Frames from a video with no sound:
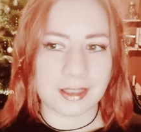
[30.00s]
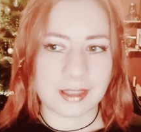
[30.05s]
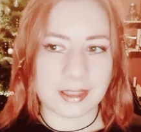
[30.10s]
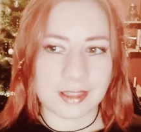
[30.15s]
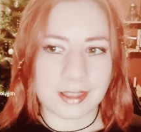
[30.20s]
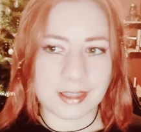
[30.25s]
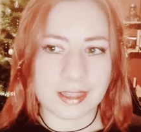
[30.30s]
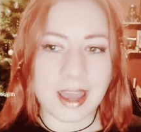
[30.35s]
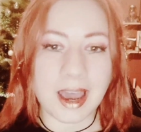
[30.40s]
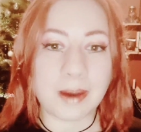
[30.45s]

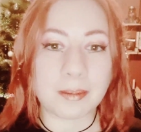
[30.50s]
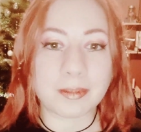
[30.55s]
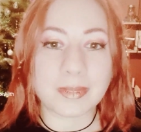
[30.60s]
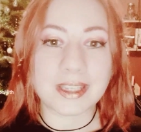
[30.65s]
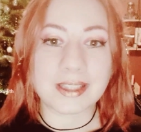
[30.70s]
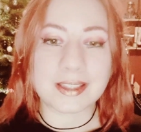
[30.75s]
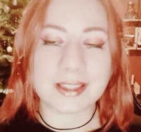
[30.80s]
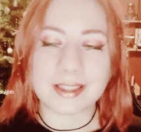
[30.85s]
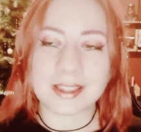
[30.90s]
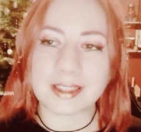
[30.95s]
that
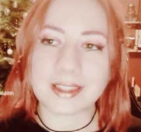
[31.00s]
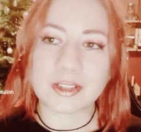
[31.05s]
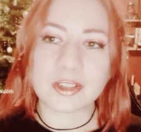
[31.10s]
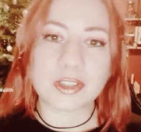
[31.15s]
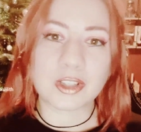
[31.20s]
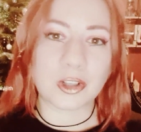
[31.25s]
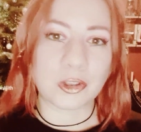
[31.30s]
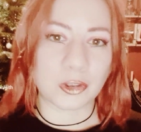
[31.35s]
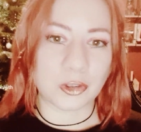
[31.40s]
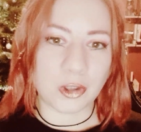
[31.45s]
means that there's
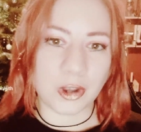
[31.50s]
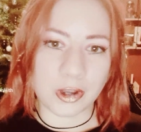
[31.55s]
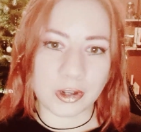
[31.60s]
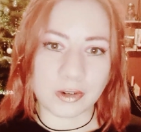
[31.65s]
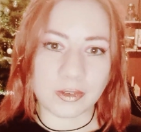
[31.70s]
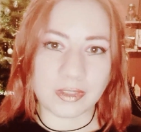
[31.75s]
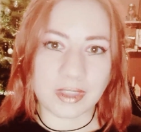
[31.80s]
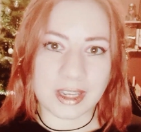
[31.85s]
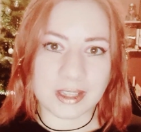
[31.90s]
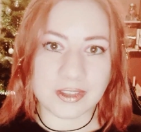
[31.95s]
a lot
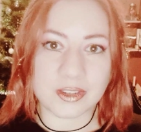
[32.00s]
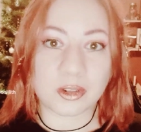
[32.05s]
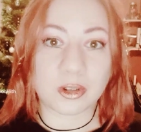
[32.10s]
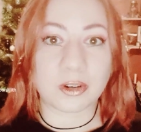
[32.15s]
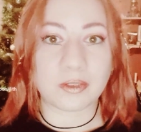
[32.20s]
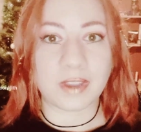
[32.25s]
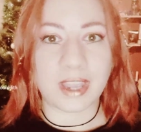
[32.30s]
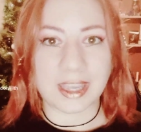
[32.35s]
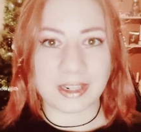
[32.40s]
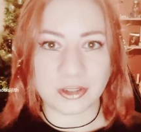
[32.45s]
of that sort
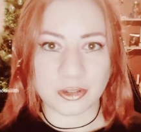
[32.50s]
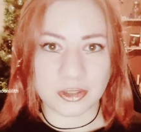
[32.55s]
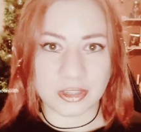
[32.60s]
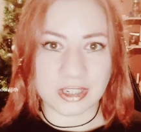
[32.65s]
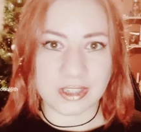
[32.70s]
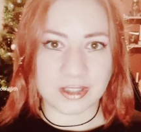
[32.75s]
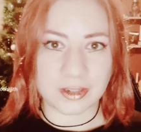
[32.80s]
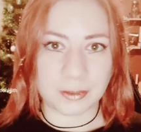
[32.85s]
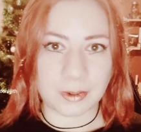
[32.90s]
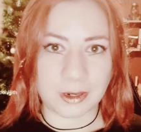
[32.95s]
of energy
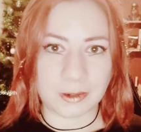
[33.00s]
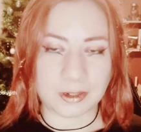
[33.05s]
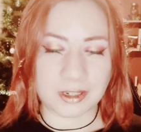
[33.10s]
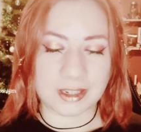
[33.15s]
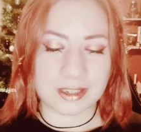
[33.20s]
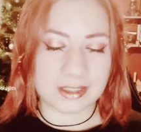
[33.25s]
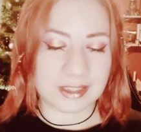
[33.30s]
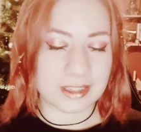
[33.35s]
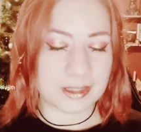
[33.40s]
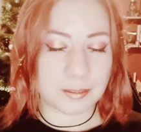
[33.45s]
surrounding
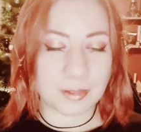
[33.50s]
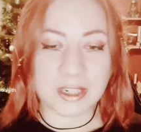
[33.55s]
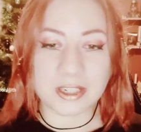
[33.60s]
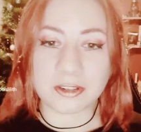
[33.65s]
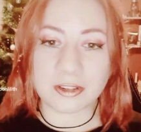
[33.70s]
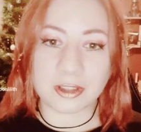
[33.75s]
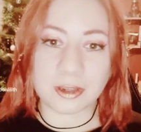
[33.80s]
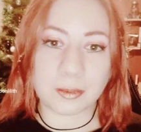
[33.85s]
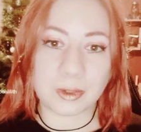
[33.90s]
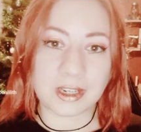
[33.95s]
us,
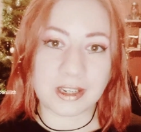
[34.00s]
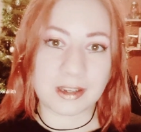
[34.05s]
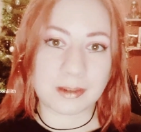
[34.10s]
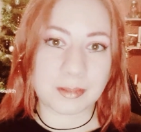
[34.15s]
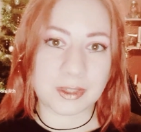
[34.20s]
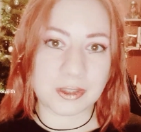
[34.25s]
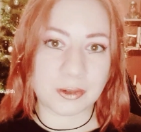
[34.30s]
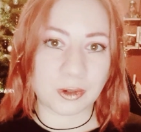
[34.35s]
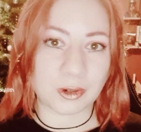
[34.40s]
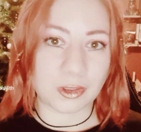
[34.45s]
especially when it
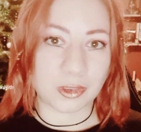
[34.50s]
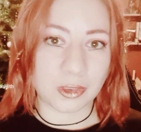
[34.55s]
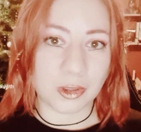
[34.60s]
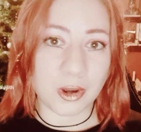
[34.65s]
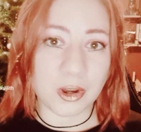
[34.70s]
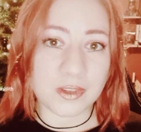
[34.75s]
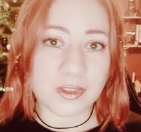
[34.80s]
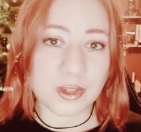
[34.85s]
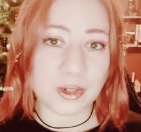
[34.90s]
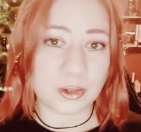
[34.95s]
comes to our
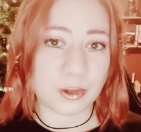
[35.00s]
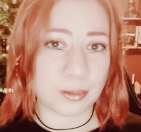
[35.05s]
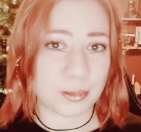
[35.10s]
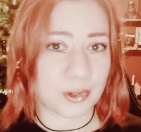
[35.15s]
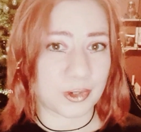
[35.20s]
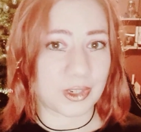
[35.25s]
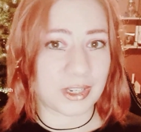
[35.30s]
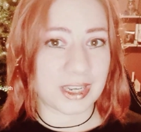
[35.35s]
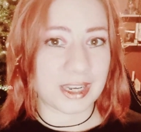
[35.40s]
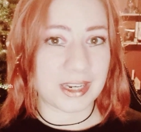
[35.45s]
thoughts, our
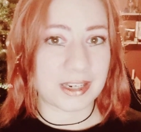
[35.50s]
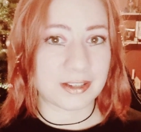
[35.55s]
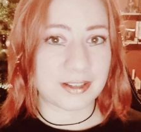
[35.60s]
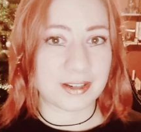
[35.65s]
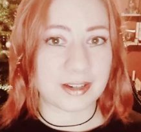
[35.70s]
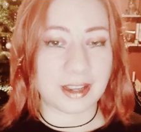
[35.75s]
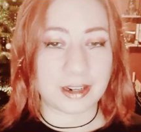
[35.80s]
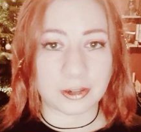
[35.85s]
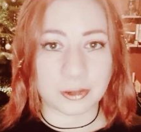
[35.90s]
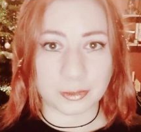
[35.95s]

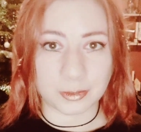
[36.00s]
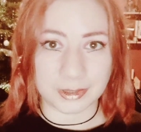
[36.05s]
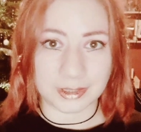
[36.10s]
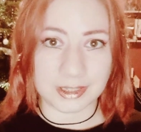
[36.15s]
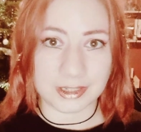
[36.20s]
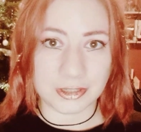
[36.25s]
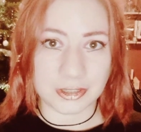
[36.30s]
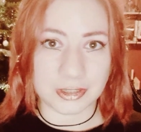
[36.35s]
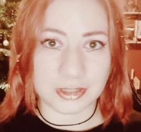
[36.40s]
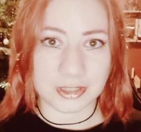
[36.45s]
communication, and our
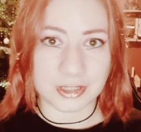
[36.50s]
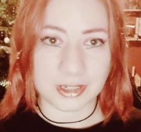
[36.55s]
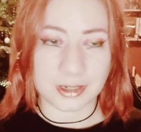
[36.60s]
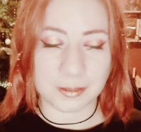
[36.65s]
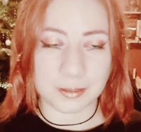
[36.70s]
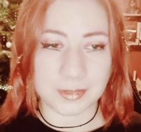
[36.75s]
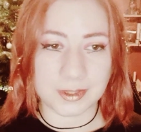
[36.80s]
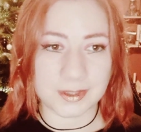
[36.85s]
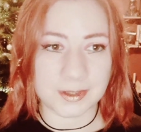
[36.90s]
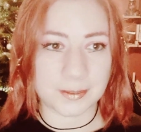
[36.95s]

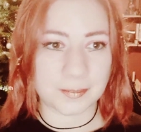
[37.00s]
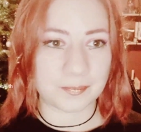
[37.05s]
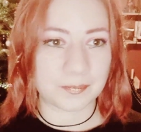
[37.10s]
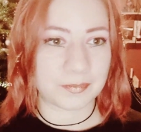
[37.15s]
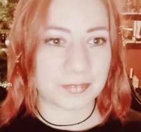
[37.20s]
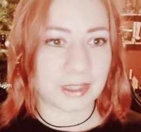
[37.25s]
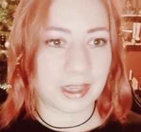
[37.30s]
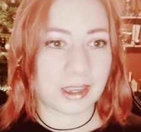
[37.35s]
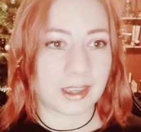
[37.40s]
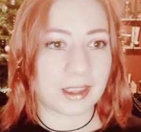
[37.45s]
relationships.
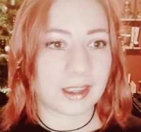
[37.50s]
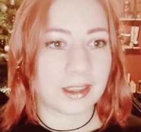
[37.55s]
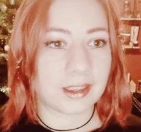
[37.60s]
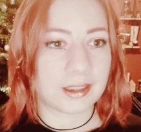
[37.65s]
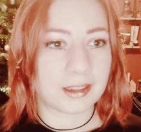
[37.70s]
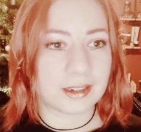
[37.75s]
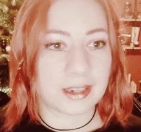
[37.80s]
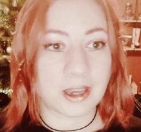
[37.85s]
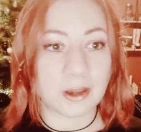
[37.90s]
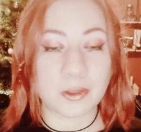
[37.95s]

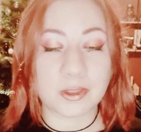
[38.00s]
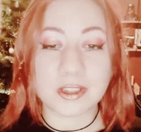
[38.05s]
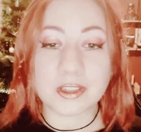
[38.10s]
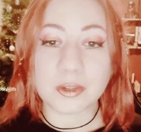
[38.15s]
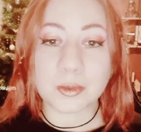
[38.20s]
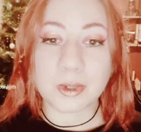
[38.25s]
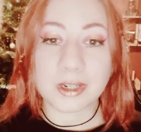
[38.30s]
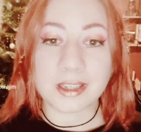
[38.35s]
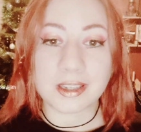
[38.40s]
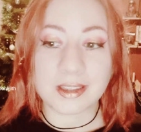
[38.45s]
Now, the
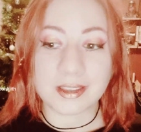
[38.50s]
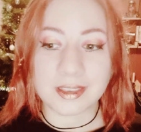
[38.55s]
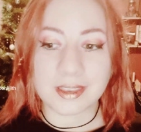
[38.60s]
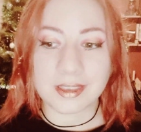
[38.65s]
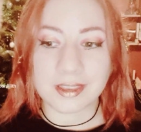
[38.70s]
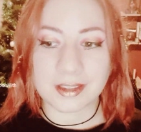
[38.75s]
20th,